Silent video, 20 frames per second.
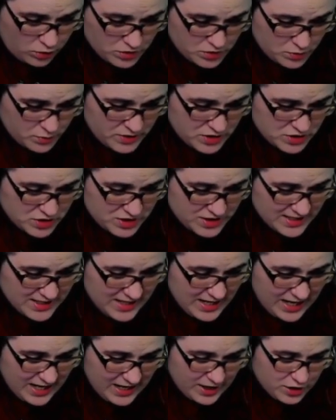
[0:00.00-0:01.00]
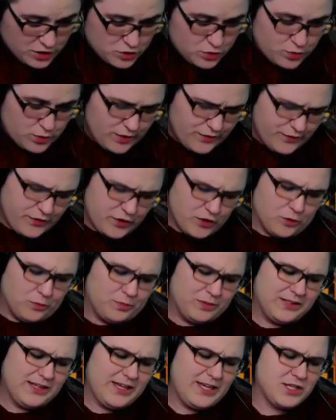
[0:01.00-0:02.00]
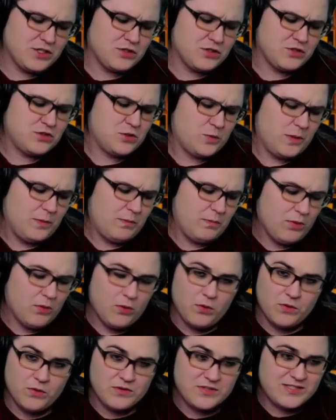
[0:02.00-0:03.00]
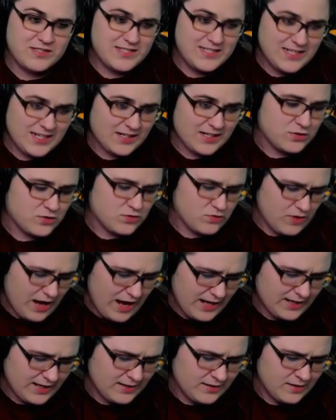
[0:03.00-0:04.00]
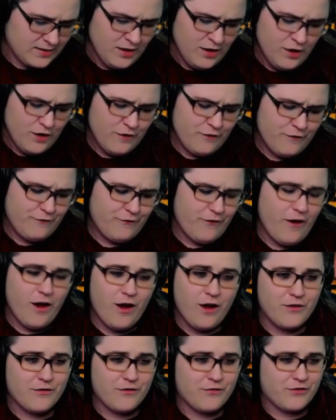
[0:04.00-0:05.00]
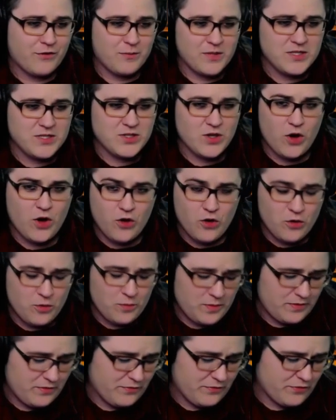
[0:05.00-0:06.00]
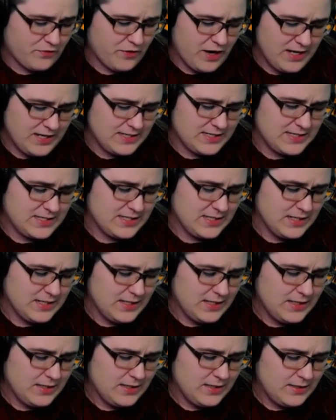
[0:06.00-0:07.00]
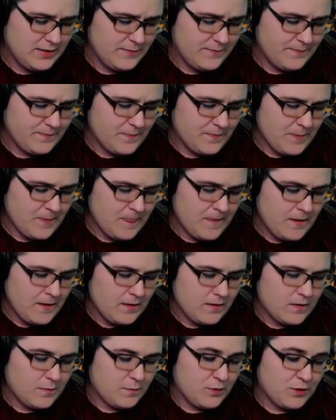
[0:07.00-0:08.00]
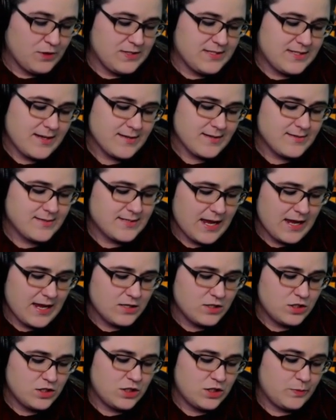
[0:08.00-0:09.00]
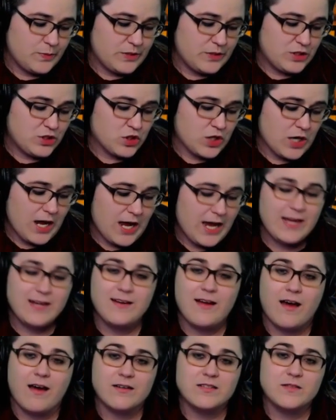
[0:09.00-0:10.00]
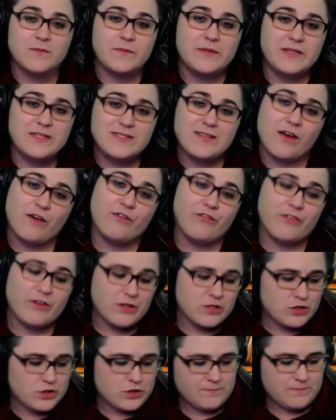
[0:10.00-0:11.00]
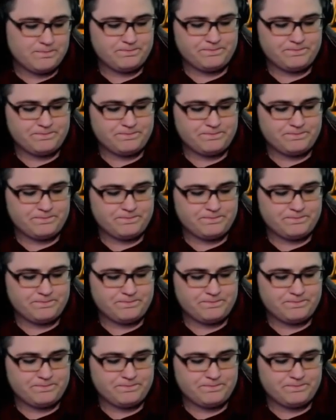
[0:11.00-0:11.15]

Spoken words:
to wish to deny a trivial pleasure to a poor sick dragon far from his home and friends." The princess said she would try not to be selfish.